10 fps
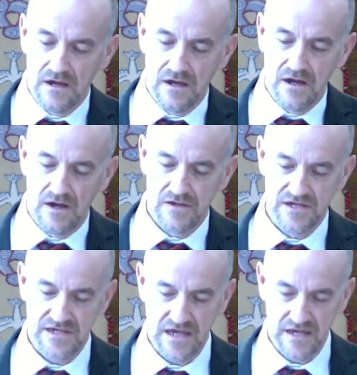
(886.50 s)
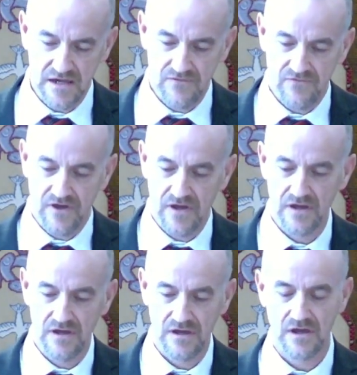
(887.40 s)
On this eve,
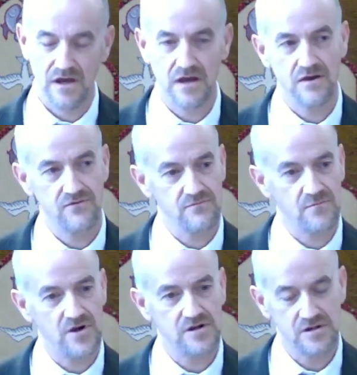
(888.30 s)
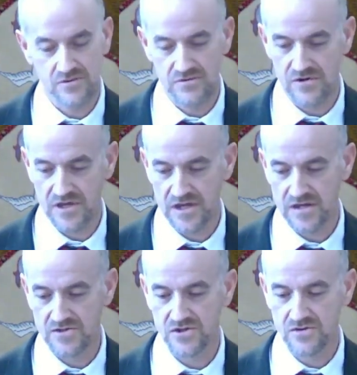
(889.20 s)
of Martin Luther King Jr.